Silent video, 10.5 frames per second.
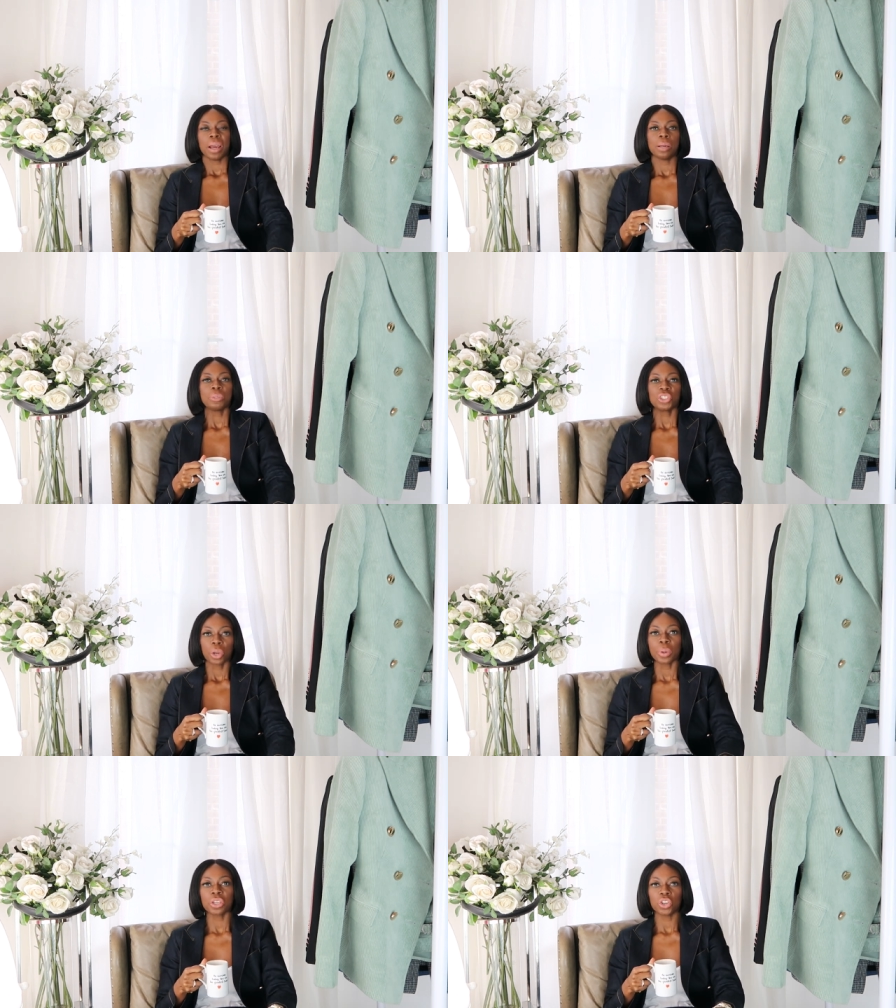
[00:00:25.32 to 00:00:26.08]
perhaps
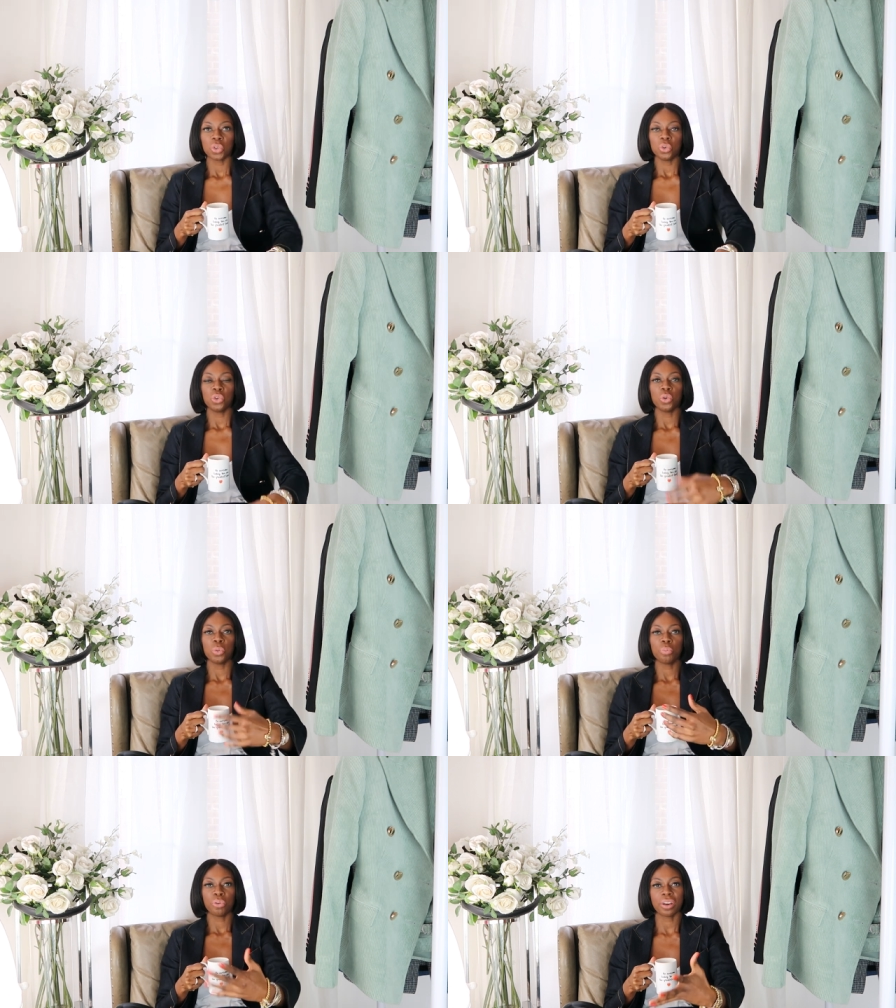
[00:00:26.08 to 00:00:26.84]
showing you new
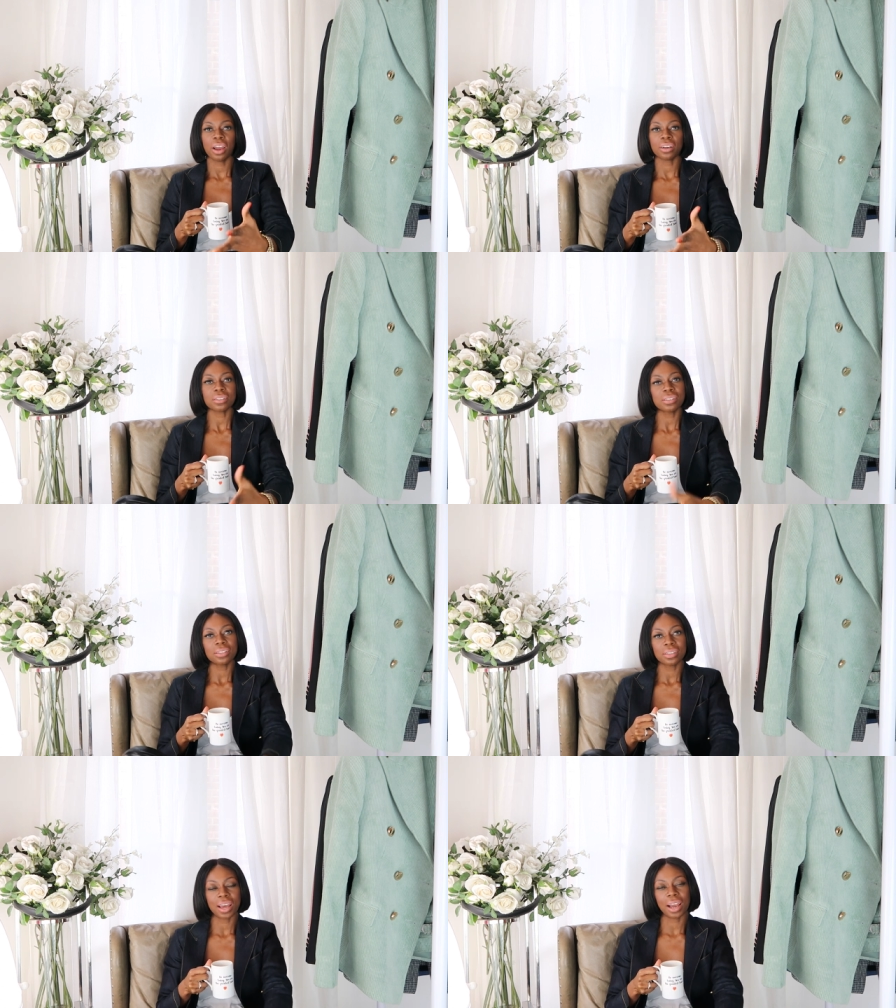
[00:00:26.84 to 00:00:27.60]
products
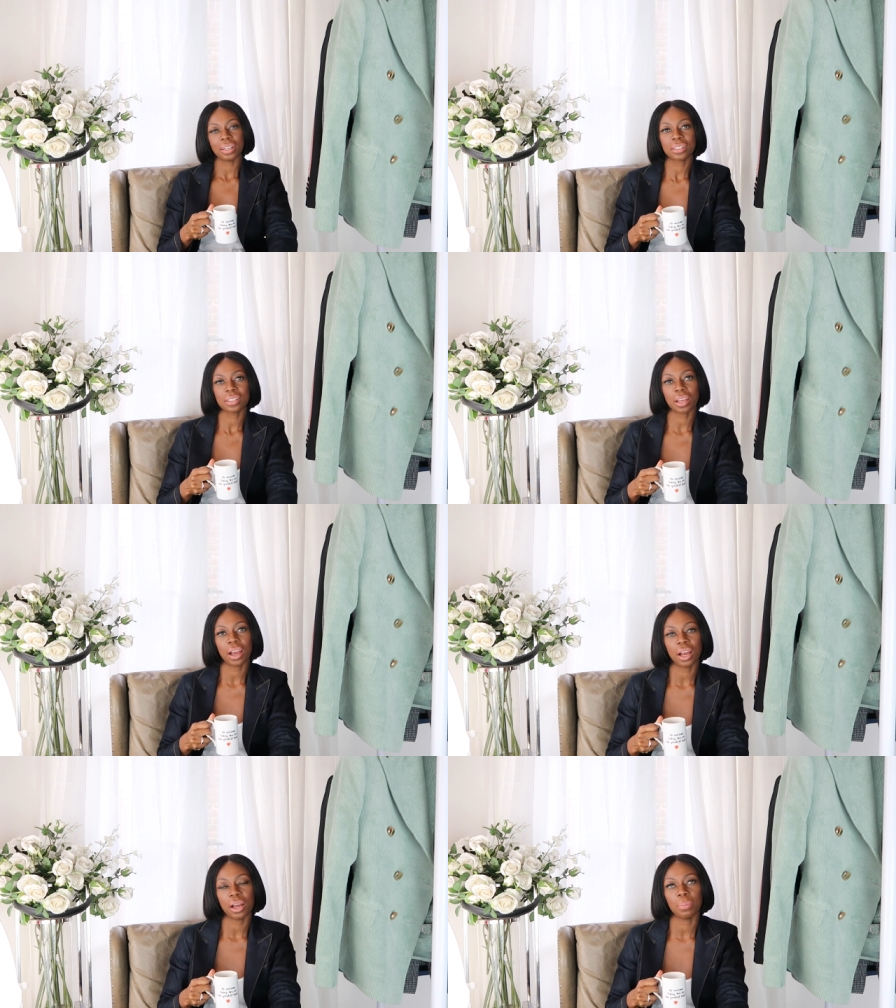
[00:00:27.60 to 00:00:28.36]
that
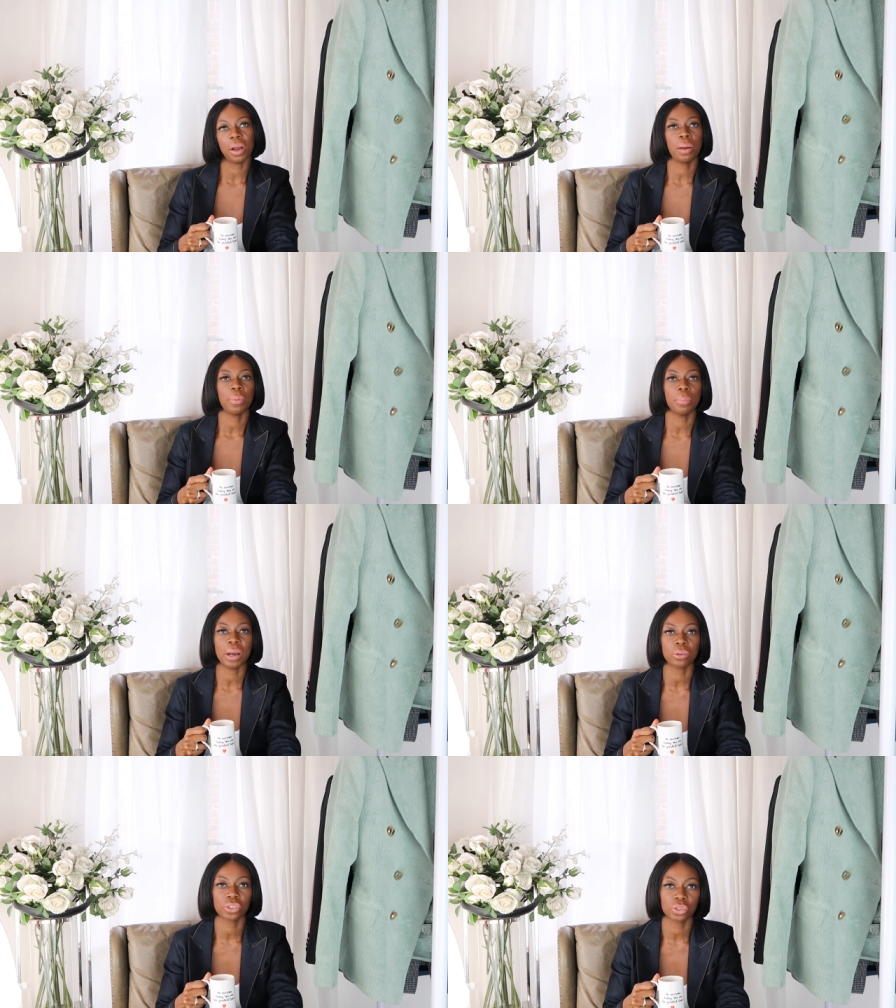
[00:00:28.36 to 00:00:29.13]
I'm
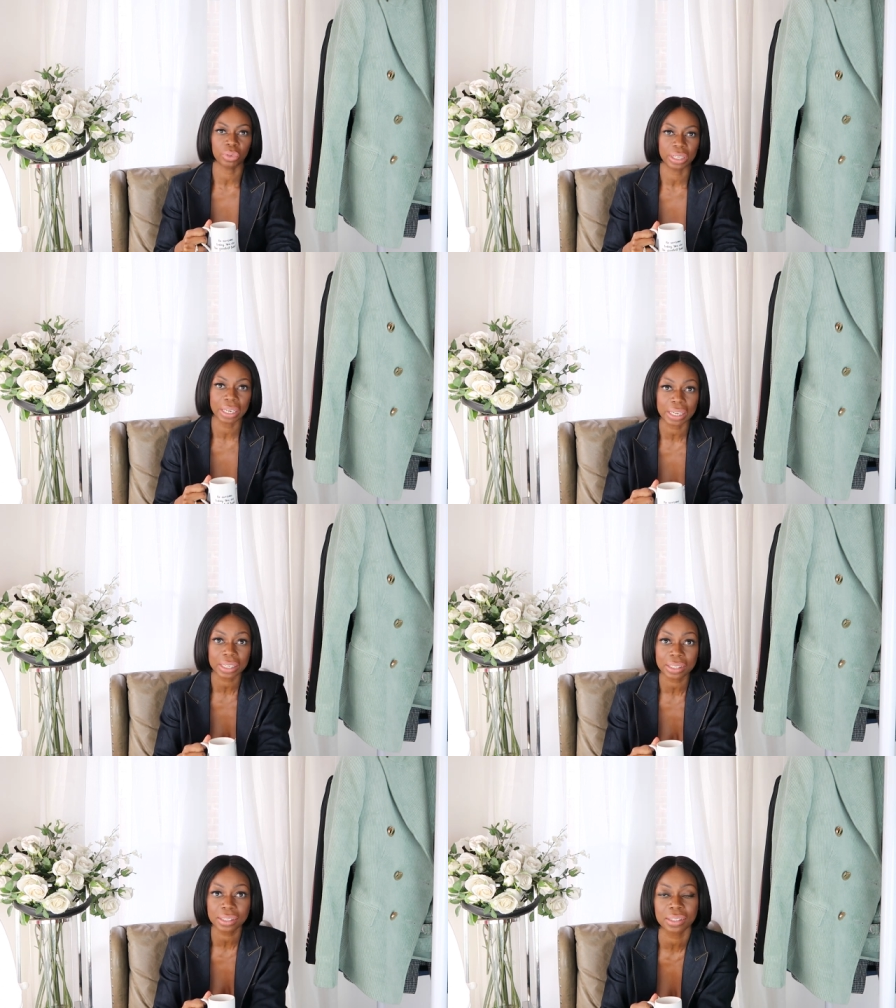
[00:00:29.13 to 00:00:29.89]
about to
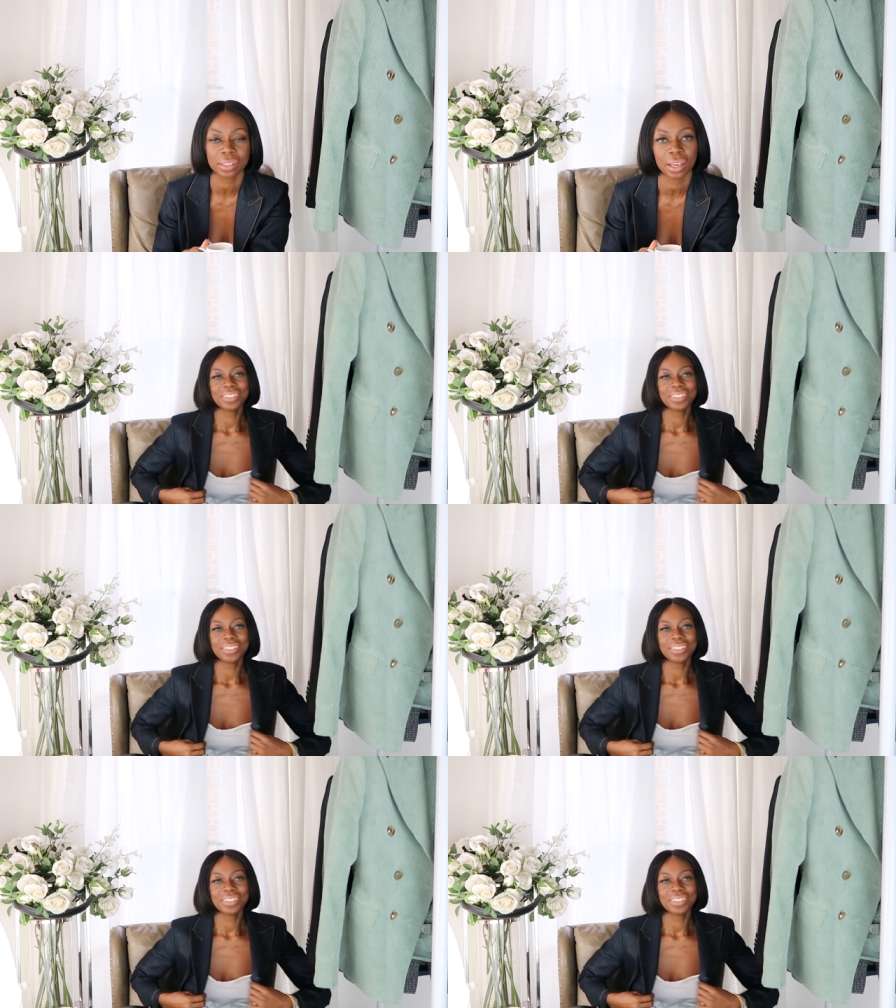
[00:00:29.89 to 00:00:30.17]
release.